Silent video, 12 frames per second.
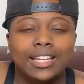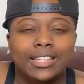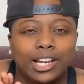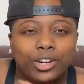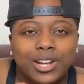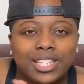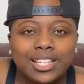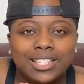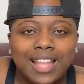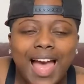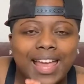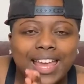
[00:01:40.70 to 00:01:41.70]
that Chrissy is
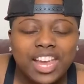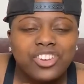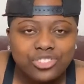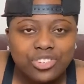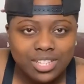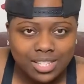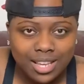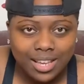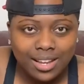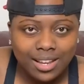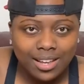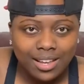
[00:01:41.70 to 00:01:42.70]
not interested
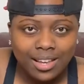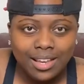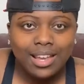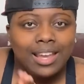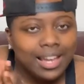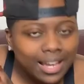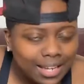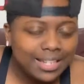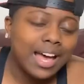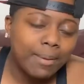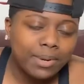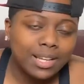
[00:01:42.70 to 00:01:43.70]
in
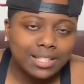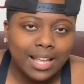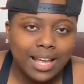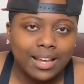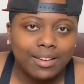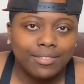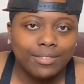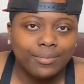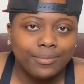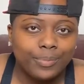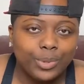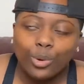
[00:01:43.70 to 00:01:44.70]
Dominic's life
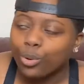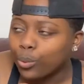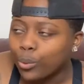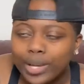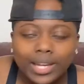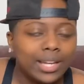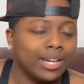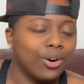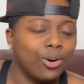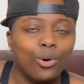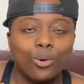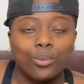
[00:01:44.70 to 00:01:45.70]
or Wick
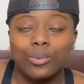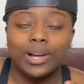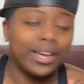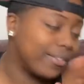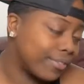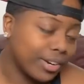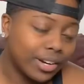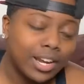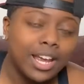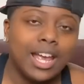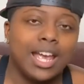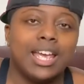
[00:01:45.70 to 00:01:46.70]
or whatever.
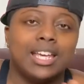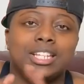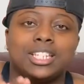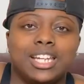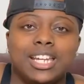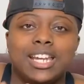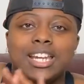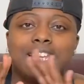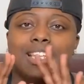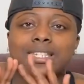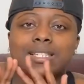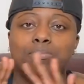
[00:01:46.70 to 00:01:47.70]
She
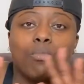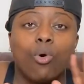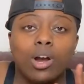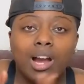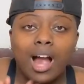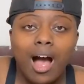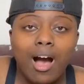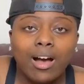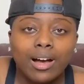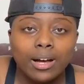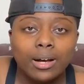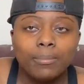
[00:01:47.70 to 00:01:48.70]
is more caught
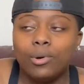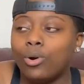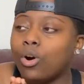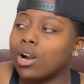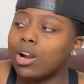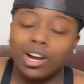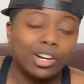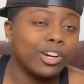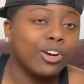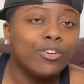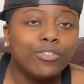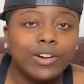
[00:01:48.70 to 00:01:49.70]
up on her
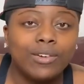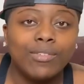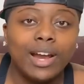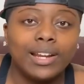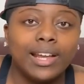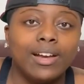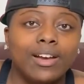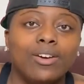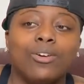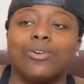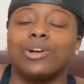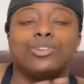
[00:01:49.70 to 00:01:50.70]
girlfriend right now,
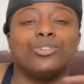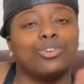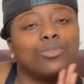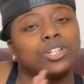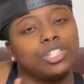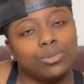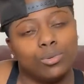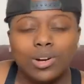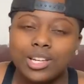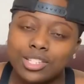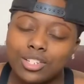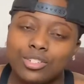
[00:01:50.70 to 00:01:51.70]
on doing what she
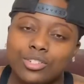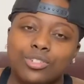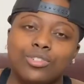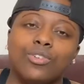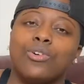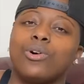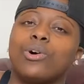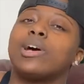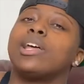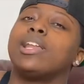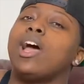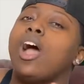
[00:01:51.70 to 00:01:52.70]
wants to do,
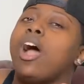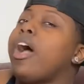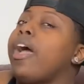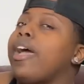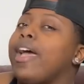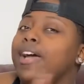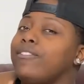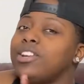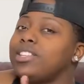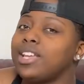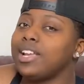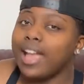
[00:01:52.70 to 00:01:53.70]
on
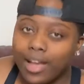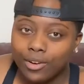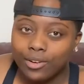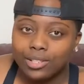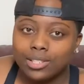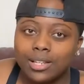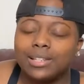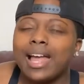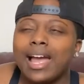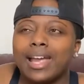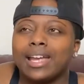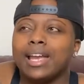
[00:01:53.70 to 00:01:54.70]
everything else.
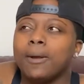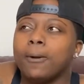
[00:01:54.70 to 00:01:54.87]
Like,